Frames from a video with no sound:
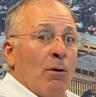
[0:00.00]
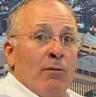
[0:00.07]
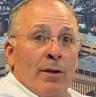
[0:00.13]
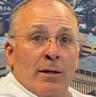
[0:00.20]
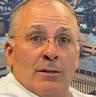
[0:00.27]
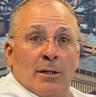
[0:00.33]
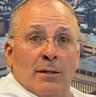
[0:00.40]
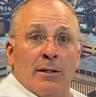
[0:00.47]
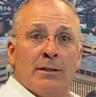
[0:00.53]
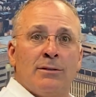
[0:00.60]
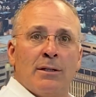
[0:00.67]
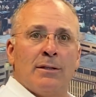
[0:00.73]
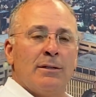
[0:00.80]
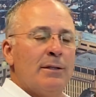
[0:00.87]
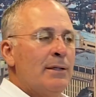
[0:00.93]
All, it's a it's
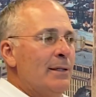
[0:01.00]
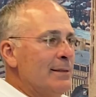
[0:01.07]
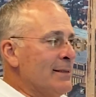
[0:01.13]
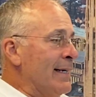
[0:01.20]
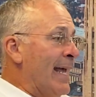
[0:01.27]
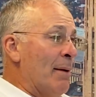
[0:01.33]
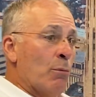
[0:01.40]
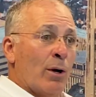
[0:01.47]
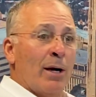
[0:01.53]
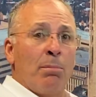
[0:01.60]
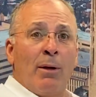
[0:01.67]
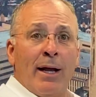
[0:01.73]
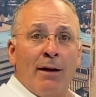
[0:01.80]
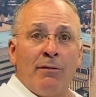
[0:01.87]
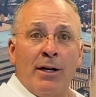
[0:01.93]
a it's a game we're going to
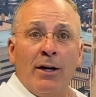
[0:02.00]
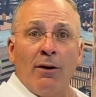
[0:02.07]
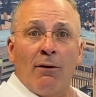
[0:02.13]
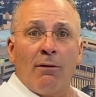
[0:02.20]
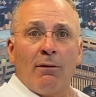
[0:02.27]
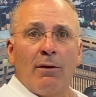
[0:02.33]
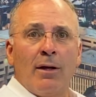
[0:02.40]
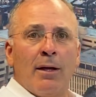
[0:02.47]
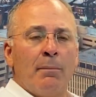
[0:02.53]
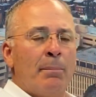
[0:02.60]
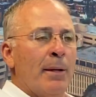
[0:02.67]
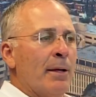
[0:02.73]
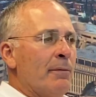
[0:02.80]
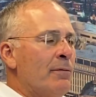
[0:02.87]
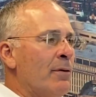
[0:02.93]
play every year at Pitt.